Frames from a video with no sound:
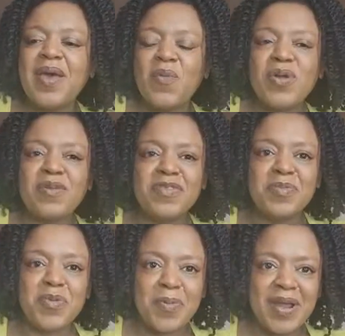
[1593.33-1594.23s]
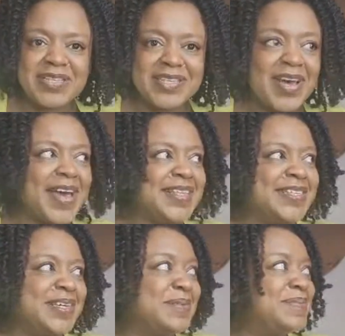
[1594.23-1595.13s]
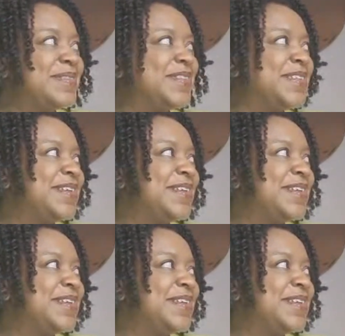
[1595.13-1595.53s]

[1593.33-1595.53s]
one of the more pricier items.